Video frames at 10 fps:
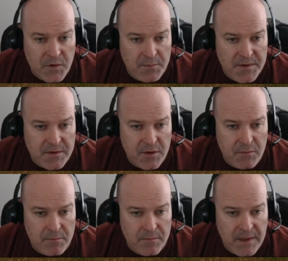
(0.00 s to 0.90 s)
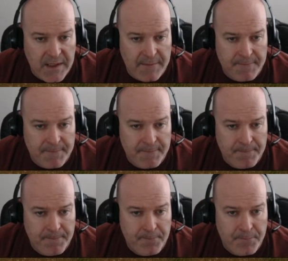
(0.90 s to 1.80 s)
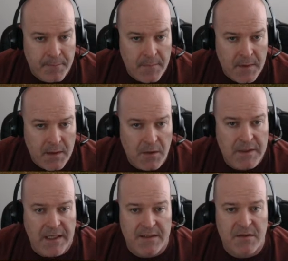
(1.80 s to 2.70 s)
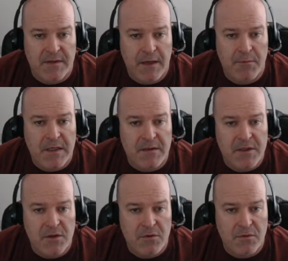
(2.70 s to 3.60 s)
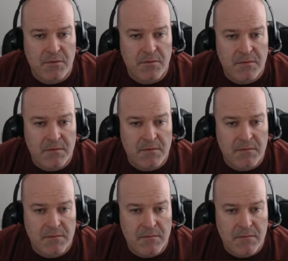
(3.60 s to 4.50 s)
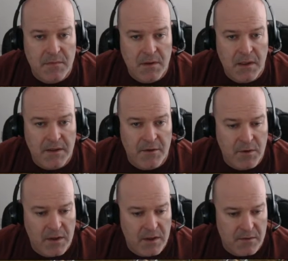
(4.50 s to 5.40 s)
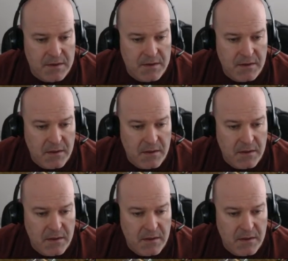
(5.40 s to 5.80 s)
Oops, nope, that. Okay, so now we can do another one of those.